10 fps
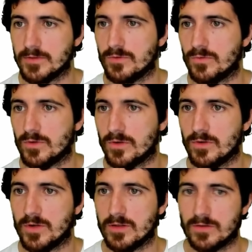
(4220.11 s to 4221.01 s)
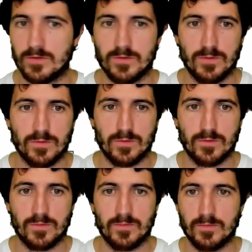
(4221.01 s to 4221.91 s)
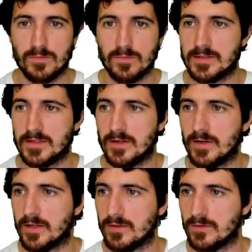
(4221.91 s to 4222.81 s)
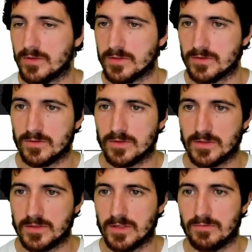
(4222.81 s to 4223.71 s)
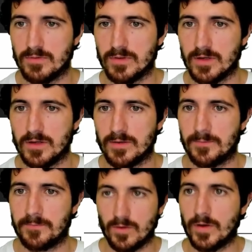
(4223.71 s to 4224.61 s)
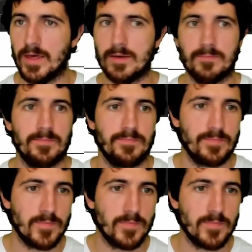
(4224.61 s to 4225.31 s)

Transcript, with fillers: So we're going to, let's see how I can do this so you can see everything. Okay.